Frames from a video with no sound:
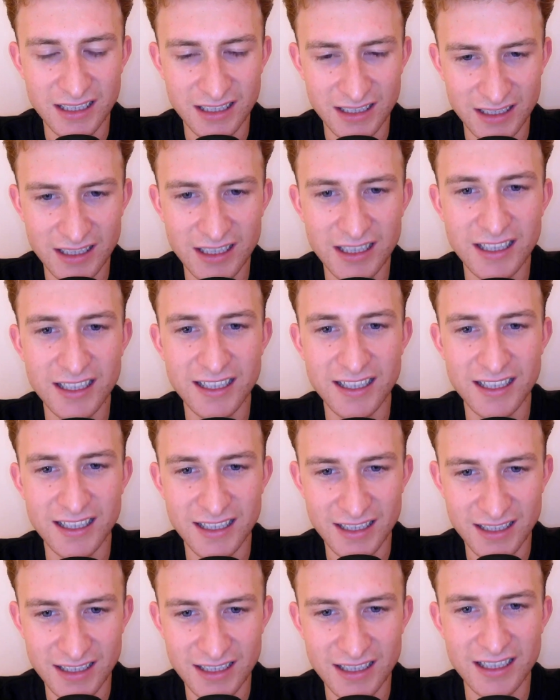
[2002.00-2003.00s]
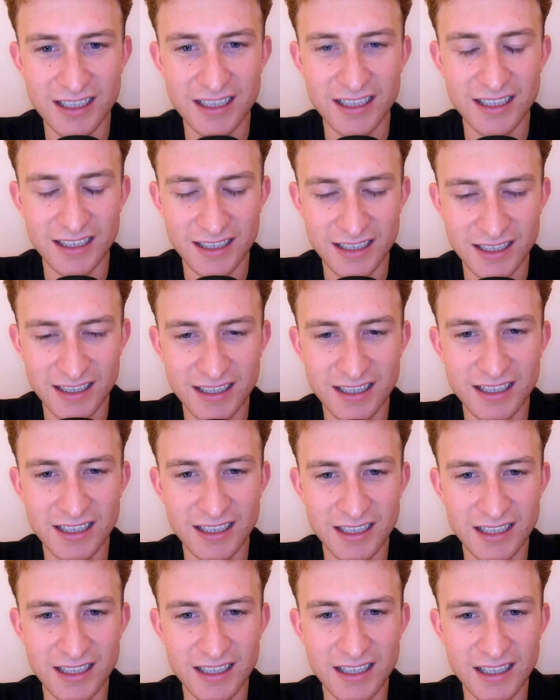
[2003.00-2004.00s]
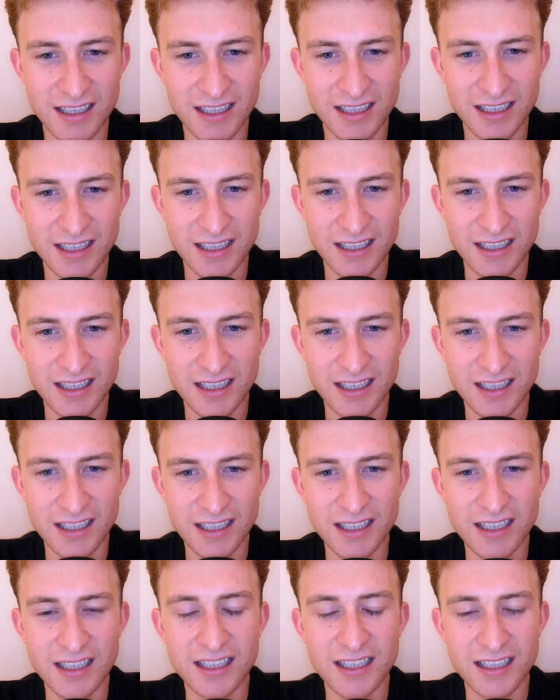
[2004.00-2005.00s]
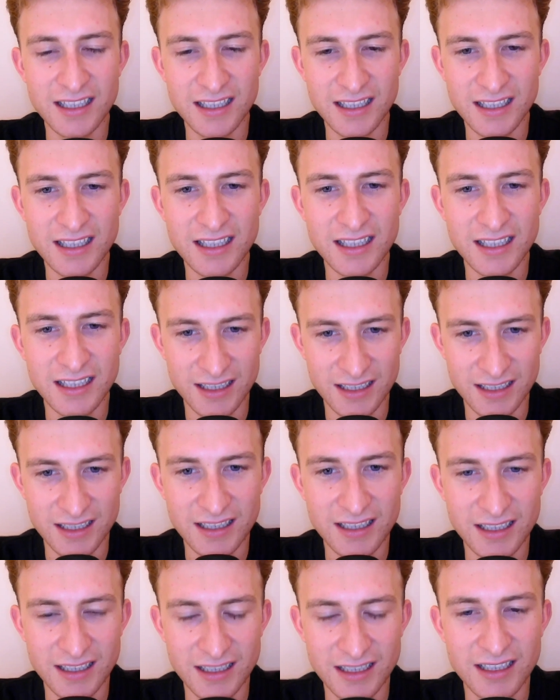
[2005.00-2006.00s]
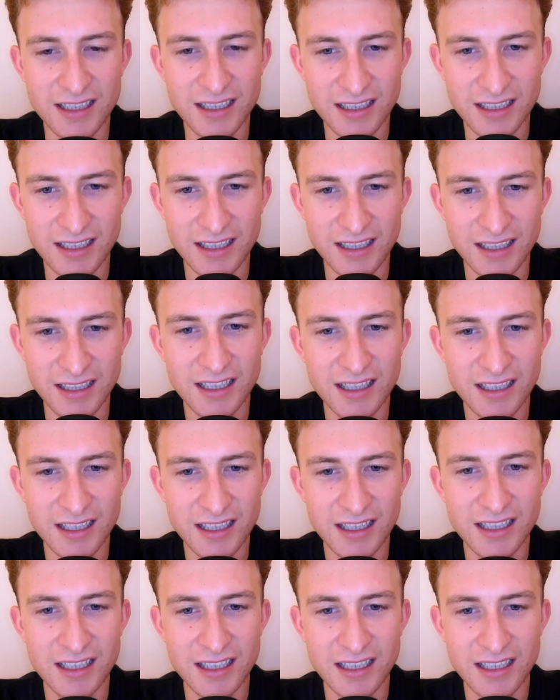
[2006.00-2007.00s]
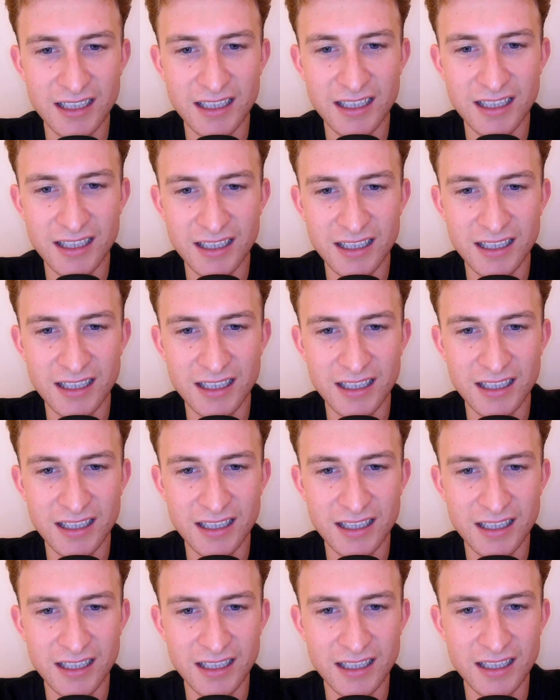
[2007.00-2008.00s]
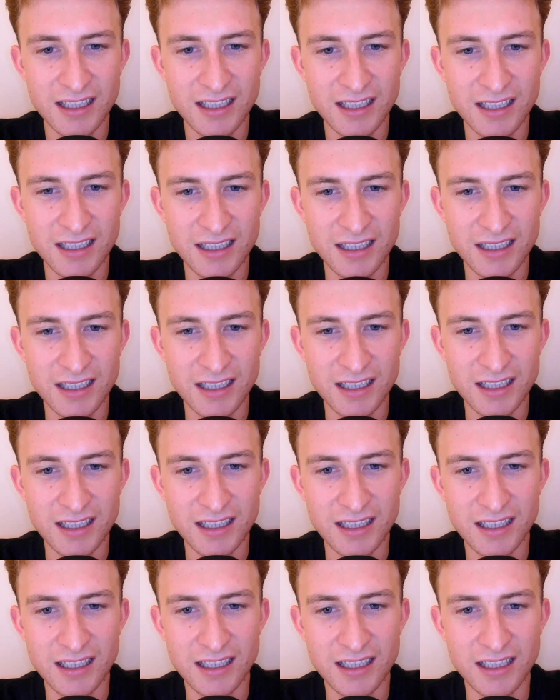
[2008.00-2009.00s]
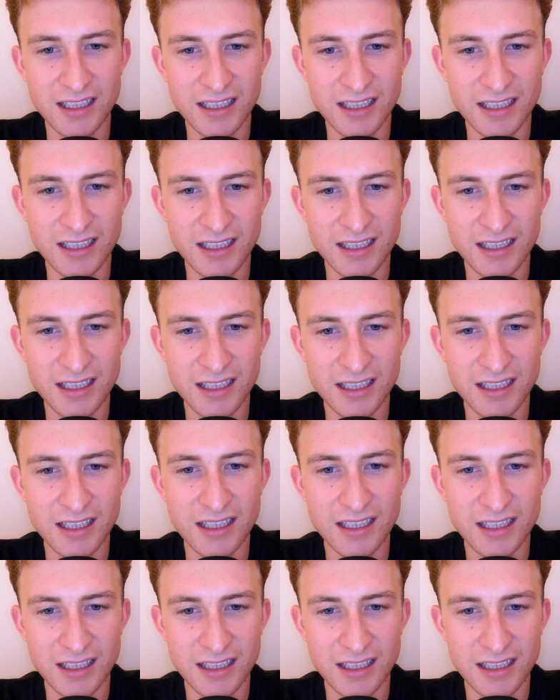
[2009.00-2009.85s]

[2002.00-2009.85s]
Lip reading: (silent)